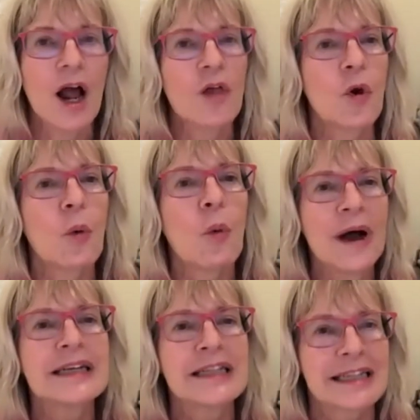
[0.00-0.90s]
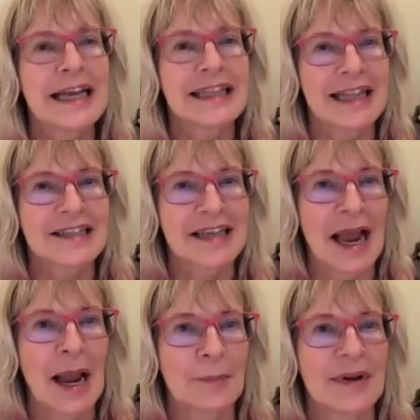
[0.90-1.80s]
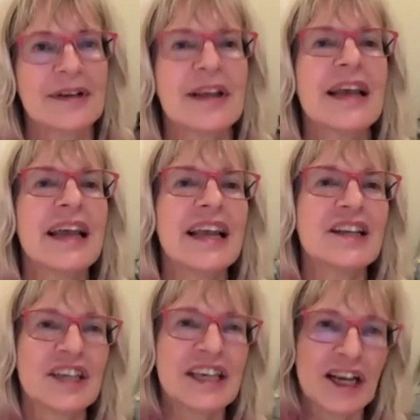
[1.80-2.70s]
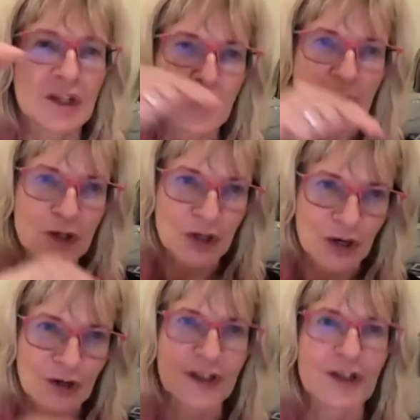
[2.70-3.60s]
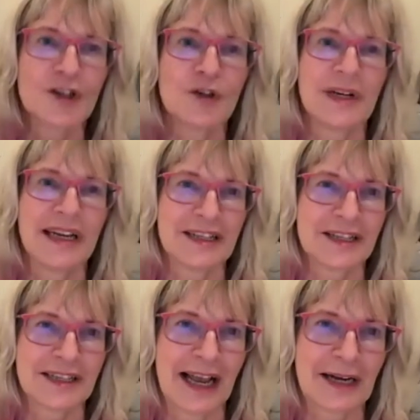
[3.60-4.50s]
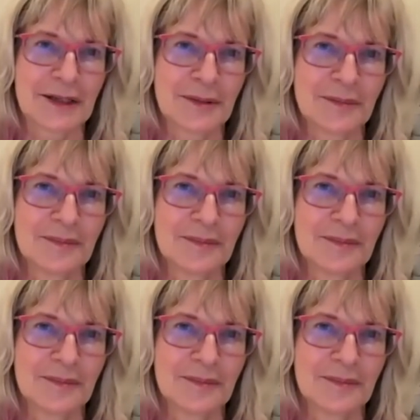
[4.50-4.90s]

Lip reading: The one thing that's happened is he has been turned into an insect.